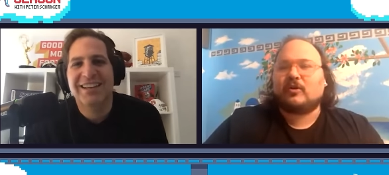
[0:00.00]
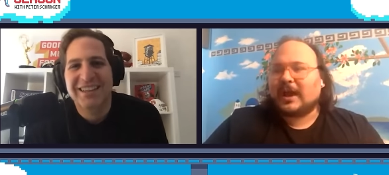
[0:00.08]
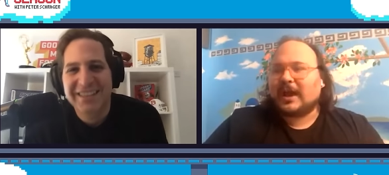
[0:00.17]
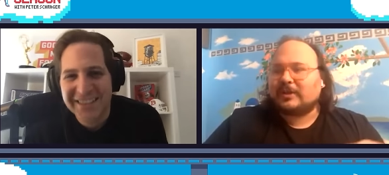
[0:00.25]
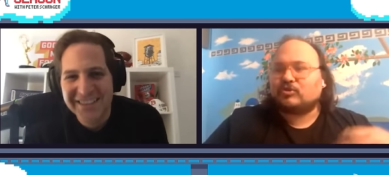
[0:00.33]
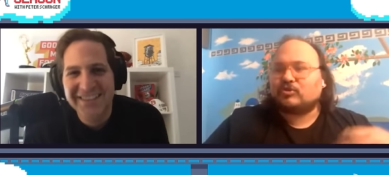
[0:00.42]

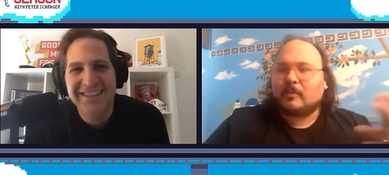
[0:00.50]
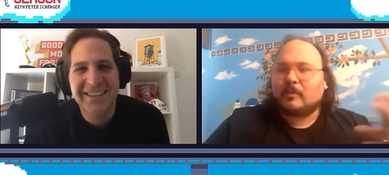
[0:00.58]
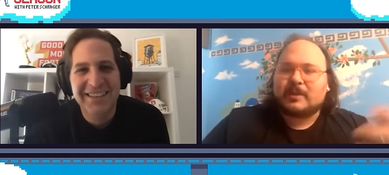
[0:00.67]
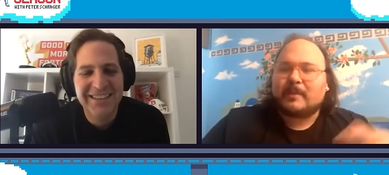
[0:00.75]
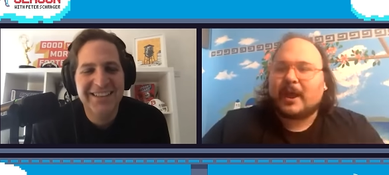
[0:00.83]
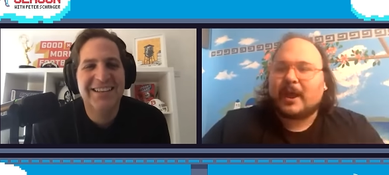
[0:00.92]
Speaker 1: I do a bit
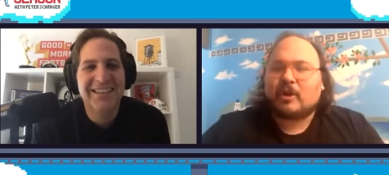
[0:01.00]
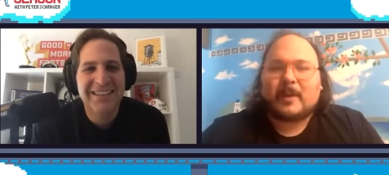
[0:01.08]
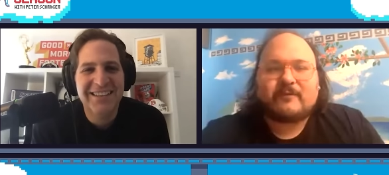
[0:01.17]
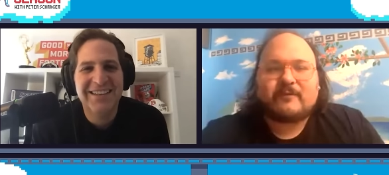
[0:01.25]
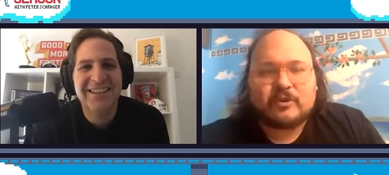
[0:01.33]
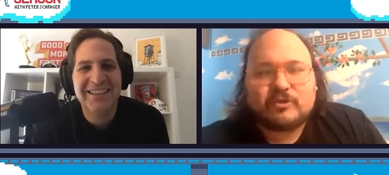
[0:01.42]
about it on my
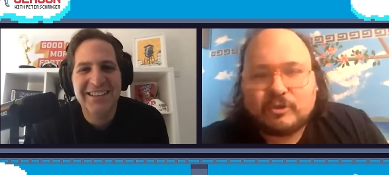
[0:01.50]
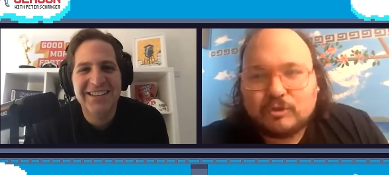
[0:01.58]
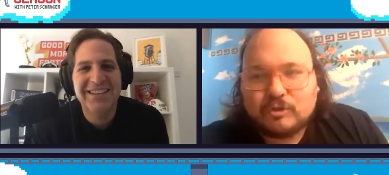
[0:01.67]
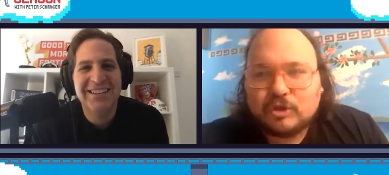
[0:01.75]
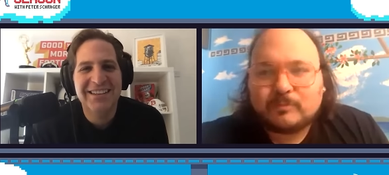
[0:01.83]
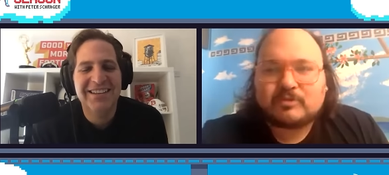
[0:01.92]
first
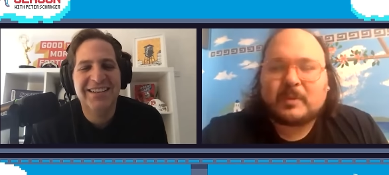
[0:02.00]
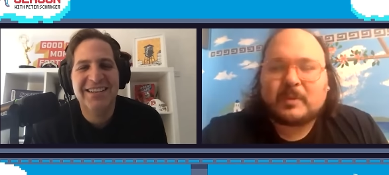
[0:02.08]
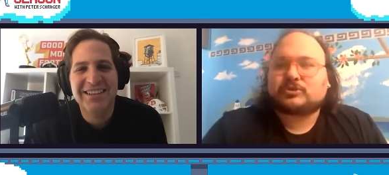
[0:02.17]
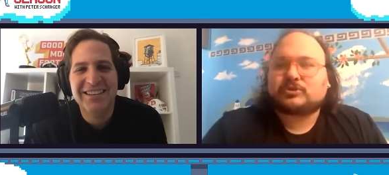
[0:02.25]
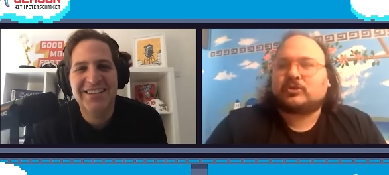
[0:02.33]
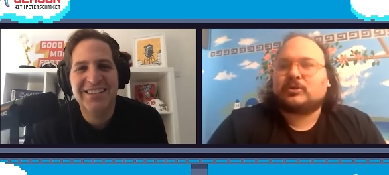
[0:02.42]
YouTube
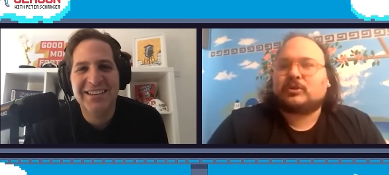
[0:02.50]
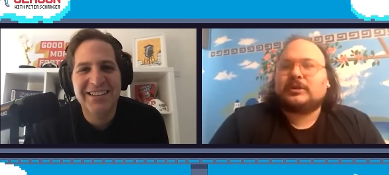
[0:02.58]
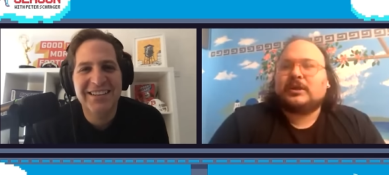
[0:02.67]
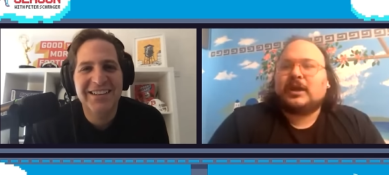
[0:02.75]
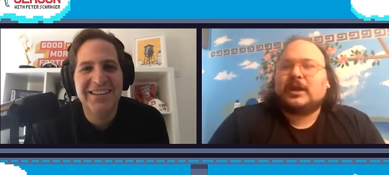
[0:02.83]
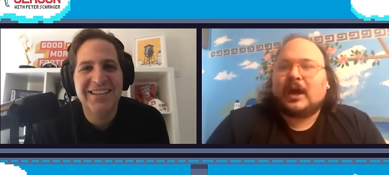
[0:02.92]
special,
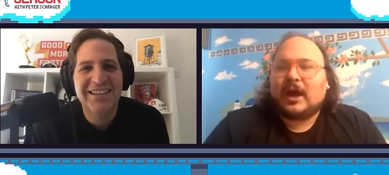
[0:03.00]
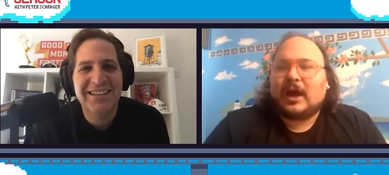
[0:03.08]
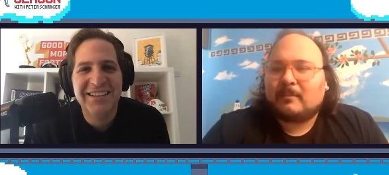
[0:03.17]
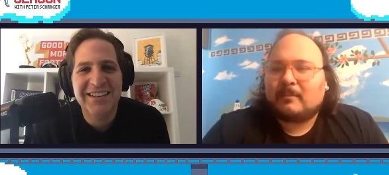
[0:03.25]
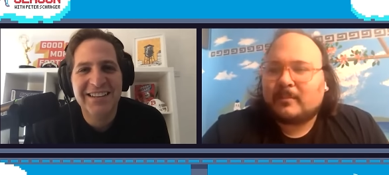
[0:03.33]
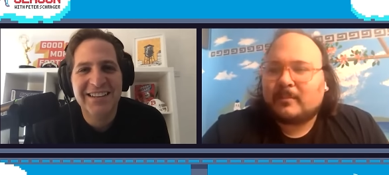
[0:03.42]

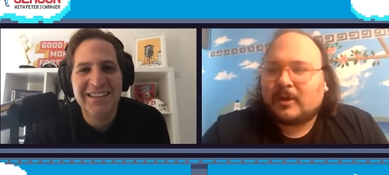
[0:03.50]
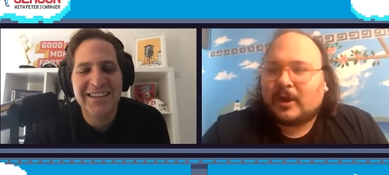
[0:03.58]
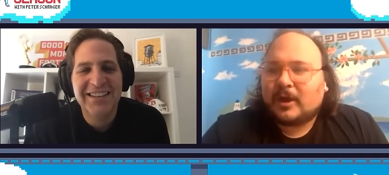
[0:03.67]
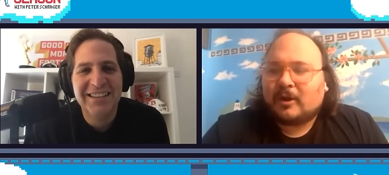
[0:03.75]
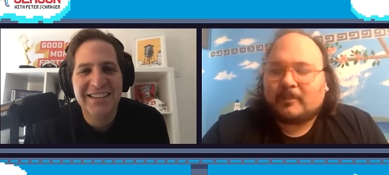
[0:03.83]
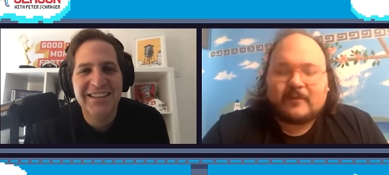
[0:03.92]
on
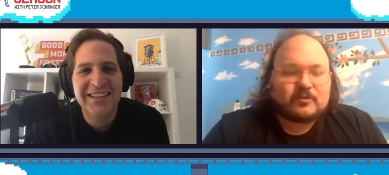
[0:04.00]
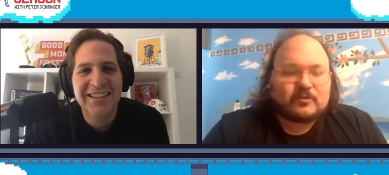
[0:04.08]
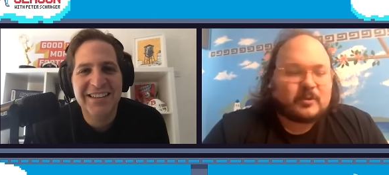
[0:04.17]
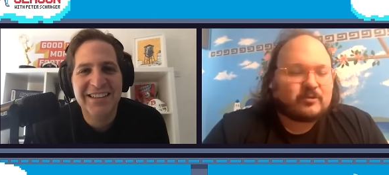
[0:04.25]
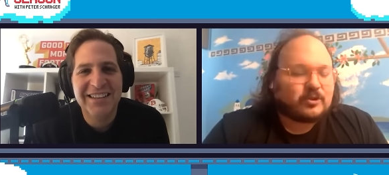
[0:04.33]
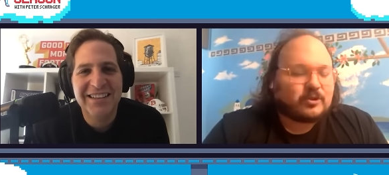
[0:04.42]

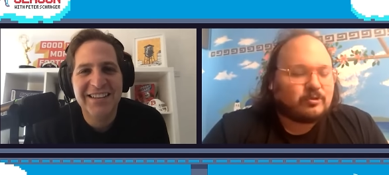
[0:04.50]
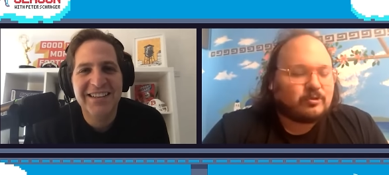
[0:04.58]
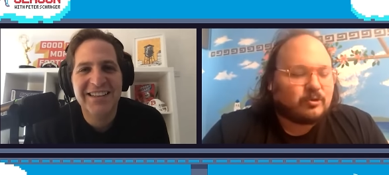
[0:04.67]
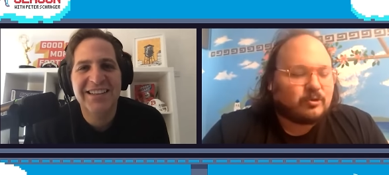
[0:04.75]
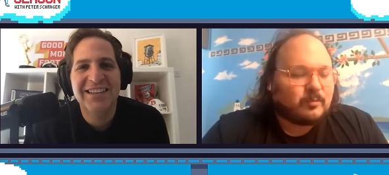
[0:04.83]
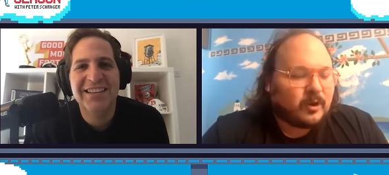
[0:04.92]

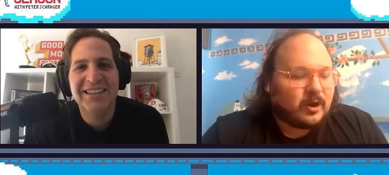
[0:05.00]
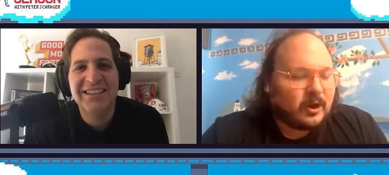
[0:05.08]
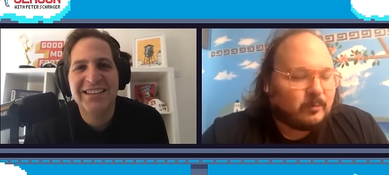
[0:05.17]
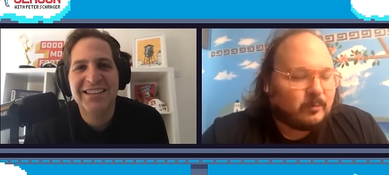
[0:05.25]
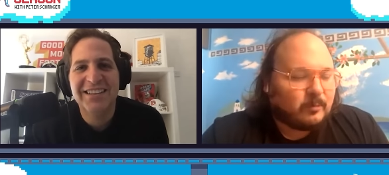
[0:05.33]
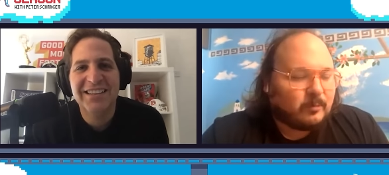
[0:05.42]
YouTube
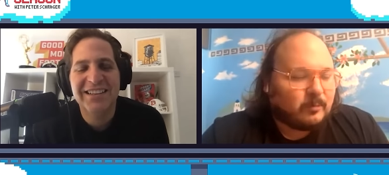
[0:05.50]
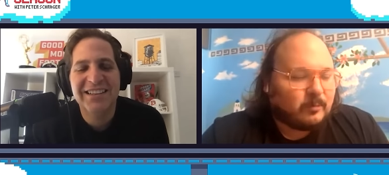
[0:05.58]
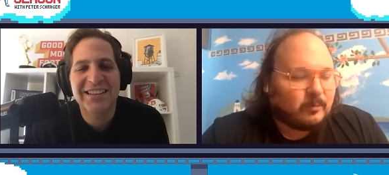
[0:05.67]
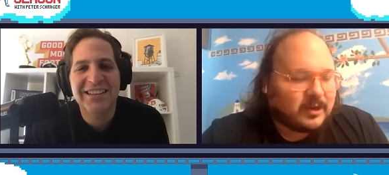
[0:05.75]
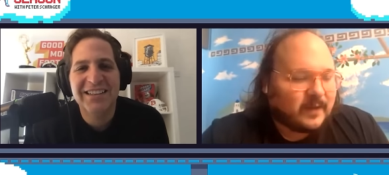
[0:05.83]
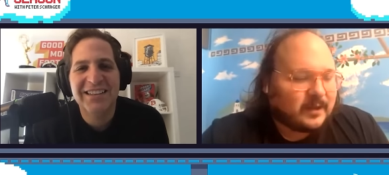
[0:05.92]
where I just kind of